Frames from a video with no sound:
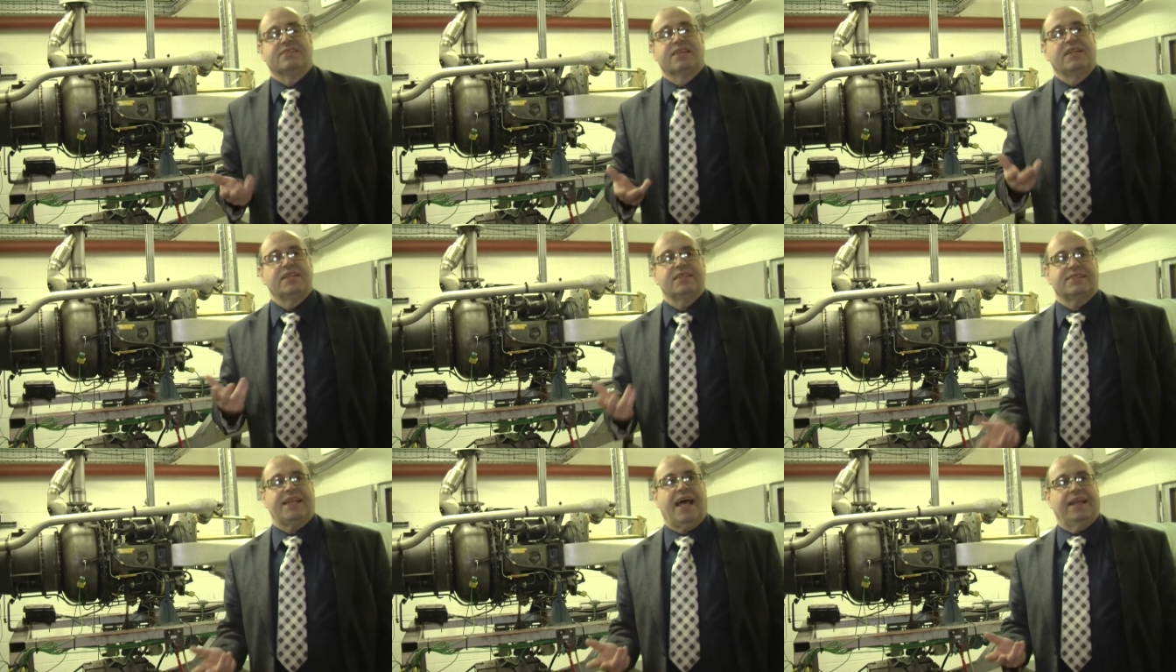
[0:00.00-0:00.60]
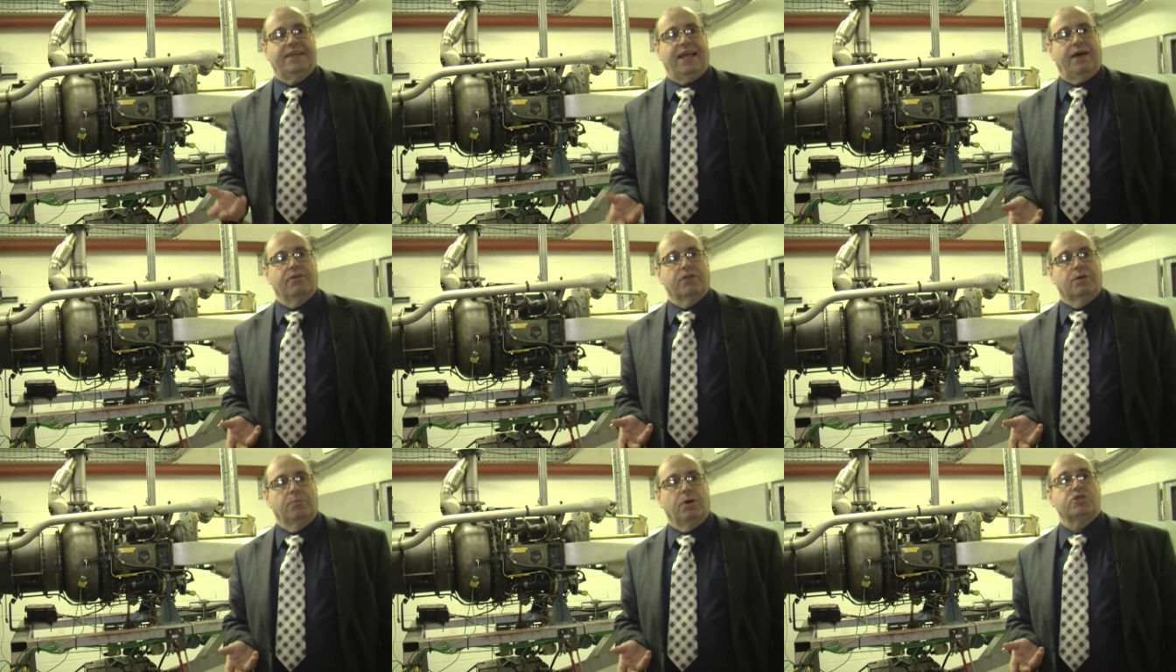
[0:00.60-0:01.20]
us understand how
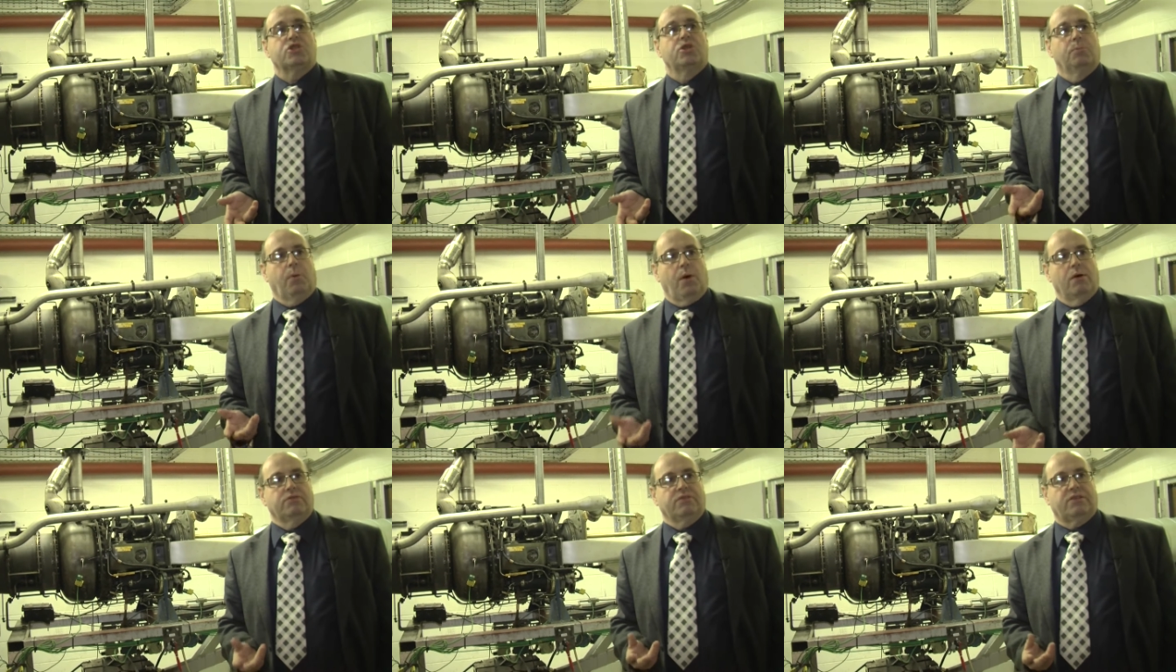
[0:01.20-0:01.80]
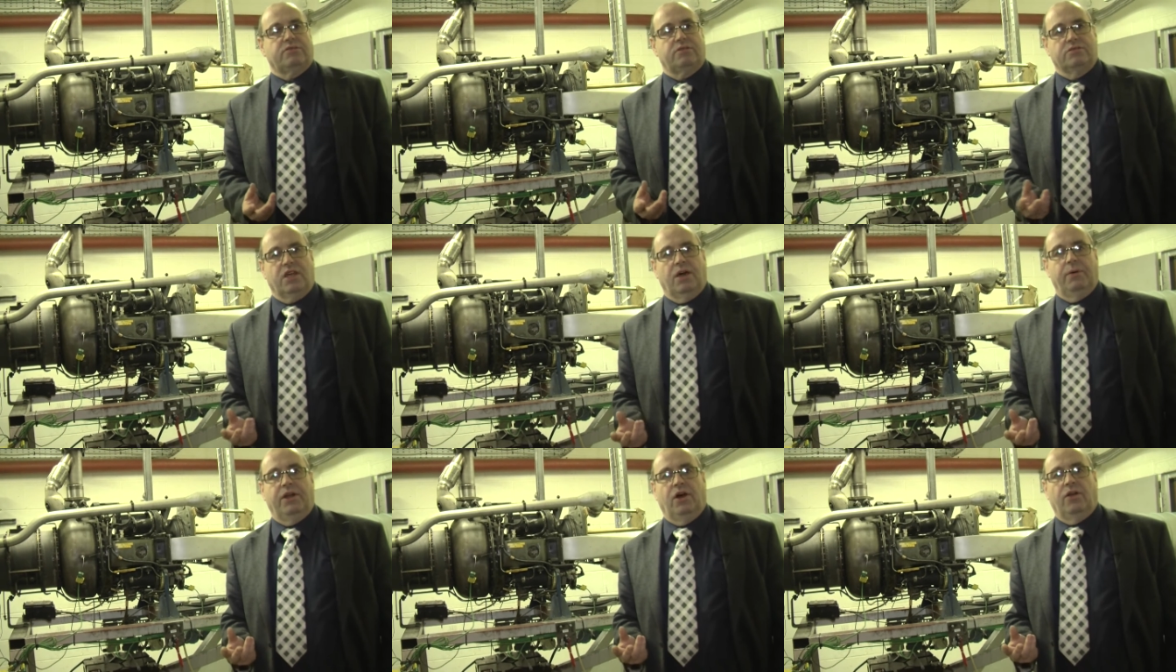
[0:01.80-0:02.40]
the combustion process is
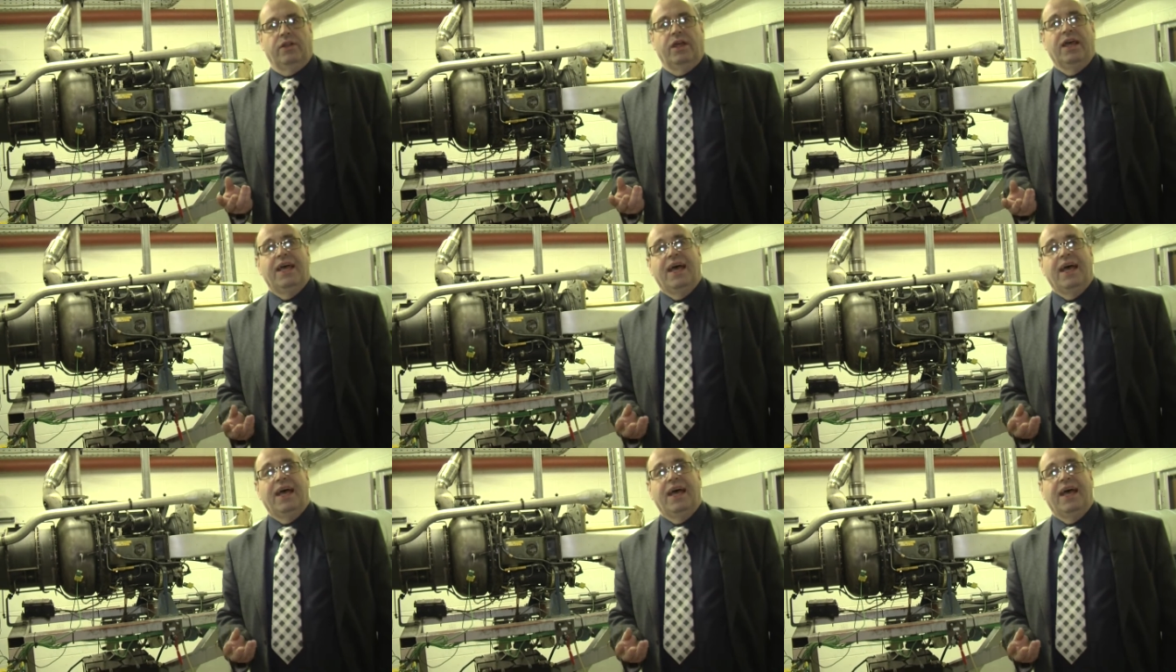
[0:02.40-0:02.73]
going on